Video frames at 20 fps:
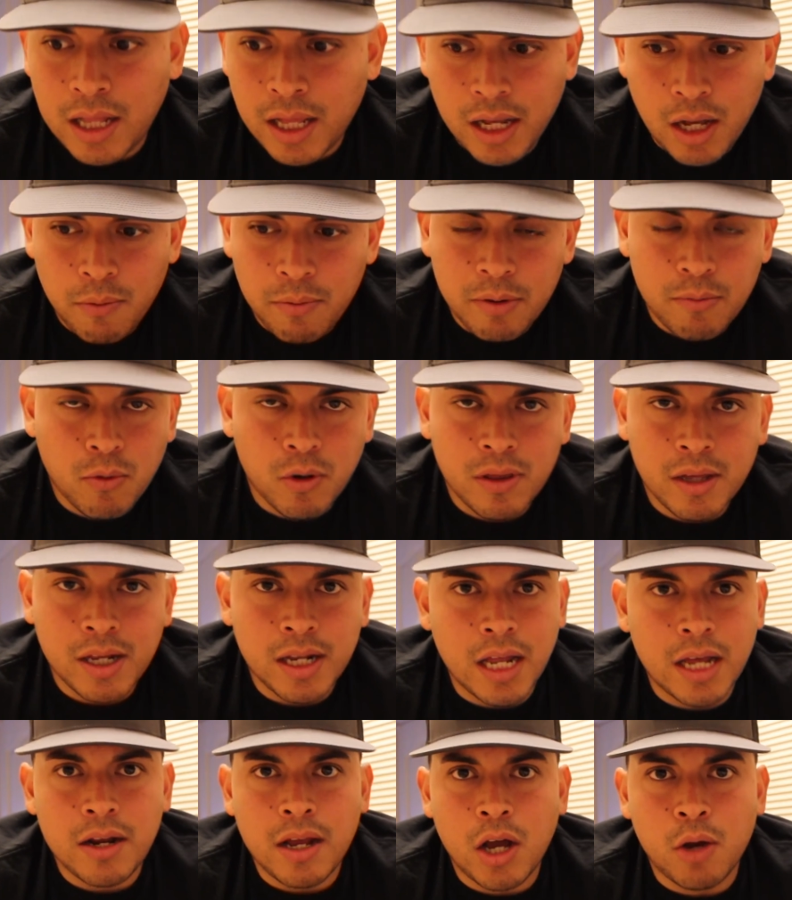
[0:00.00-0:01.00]
Like, I'll be more than
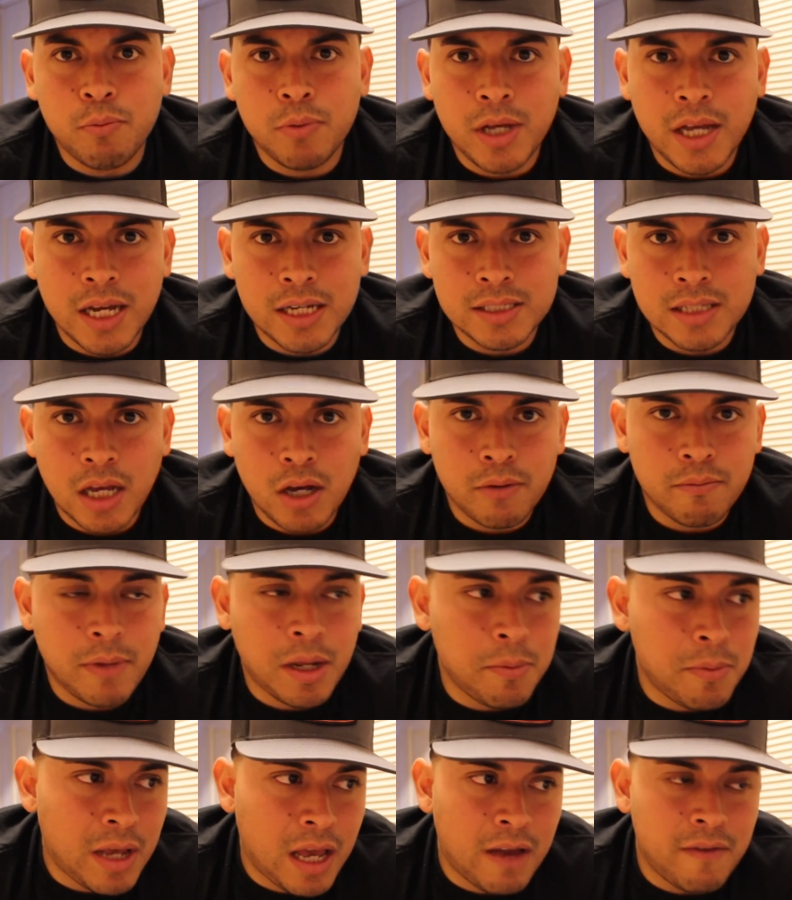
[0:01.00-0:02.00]
glad to help you guys out.
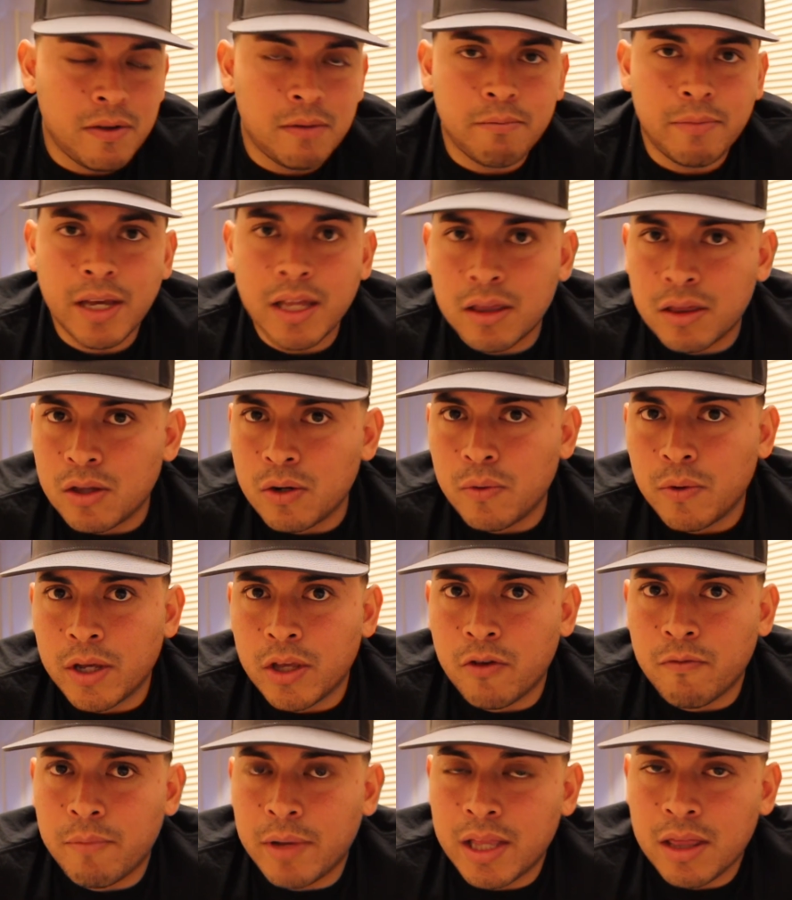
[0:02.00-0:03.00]
Maybe I haven't been through
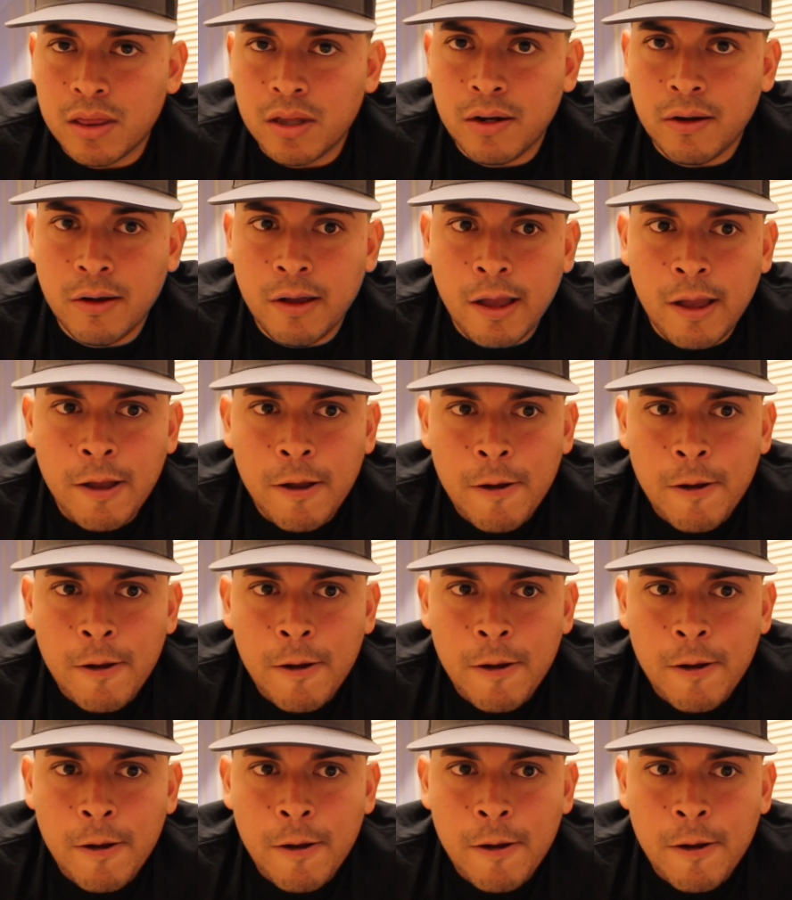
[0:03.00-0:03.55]
what you've been through,